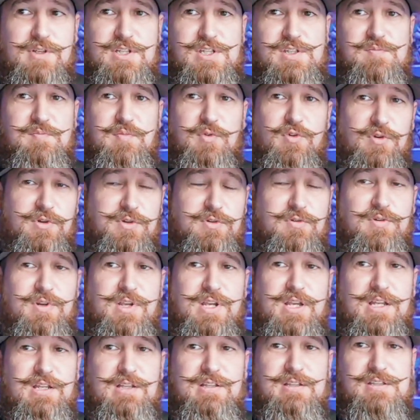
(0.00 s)
explore your
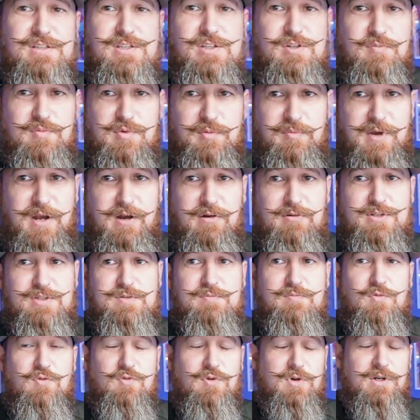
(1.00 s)
hidden
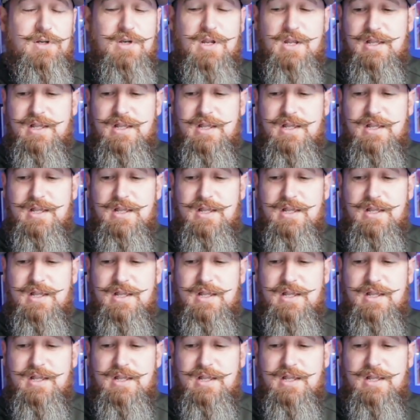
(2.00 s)
superpowers more,